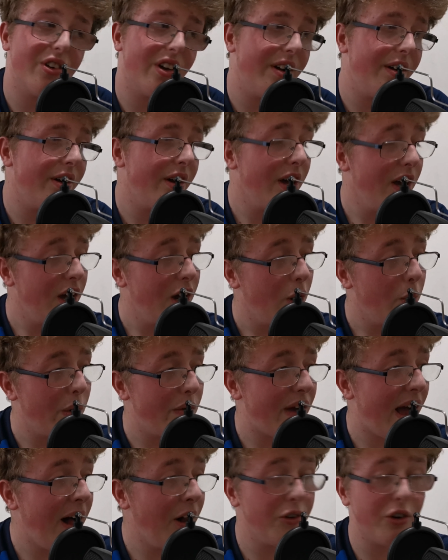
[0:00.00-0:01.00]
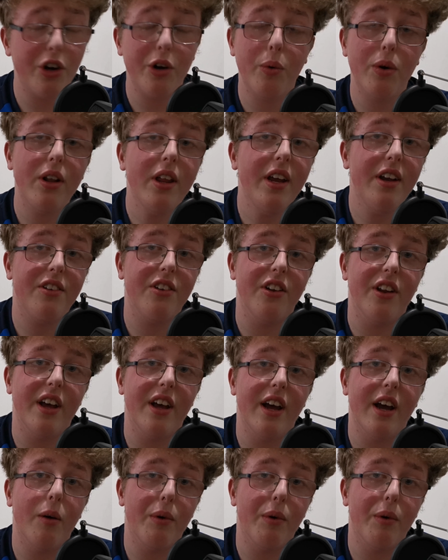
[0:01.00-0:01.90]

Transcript: And we've held on to a lead today,